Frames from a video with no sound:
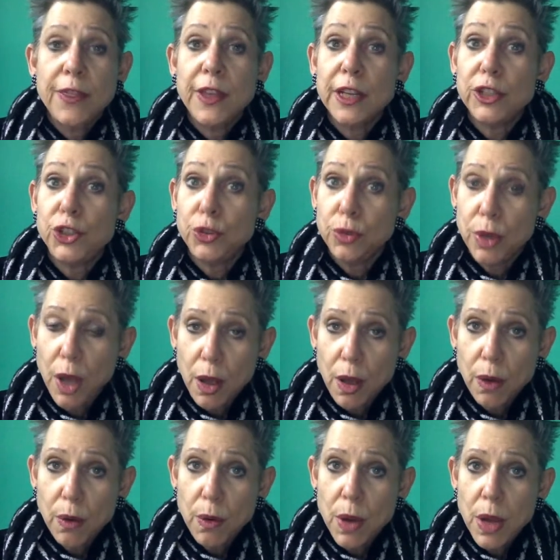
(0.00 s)
that you
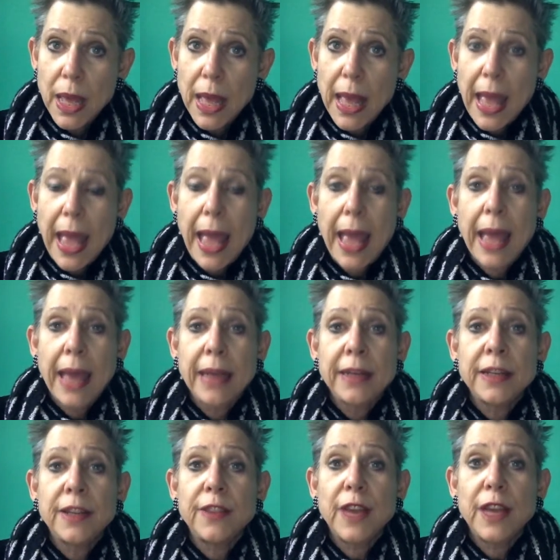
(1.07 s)
go
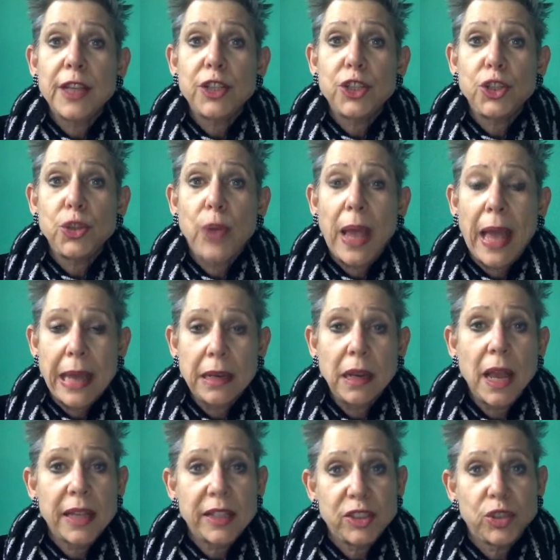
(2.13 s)
and that you
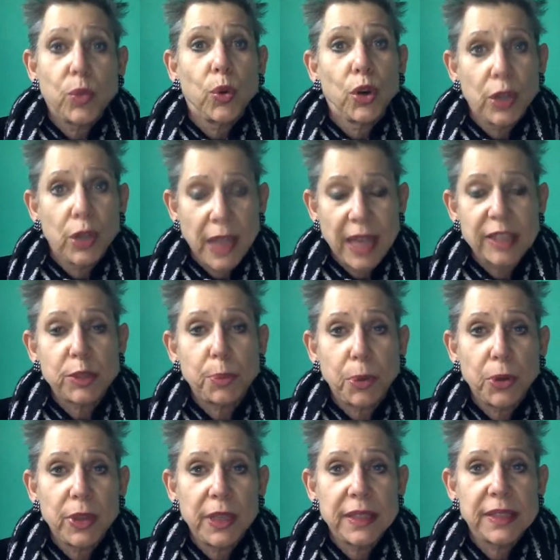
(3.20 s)
analyze the work as
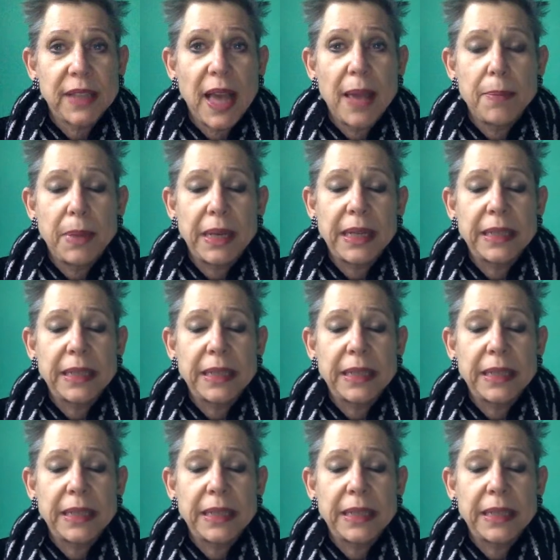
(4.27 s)
per the assignment.